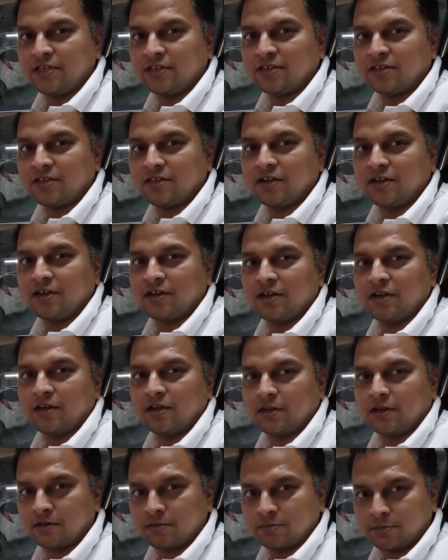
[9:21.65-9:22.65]
the
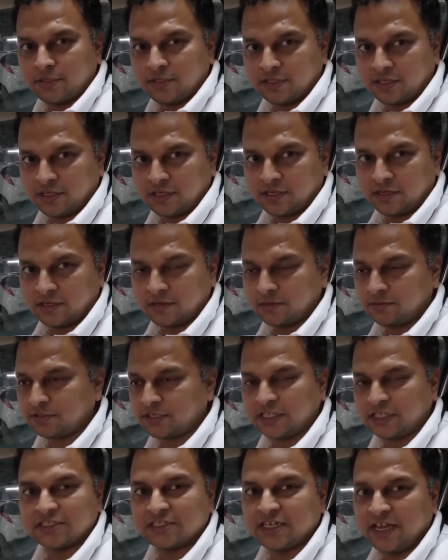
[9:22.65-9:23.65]
test
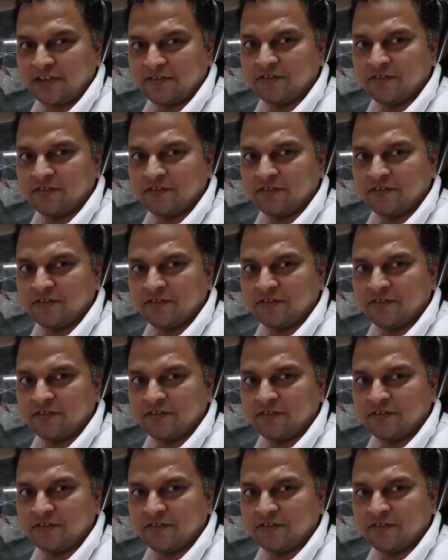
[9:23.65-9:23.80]
drive.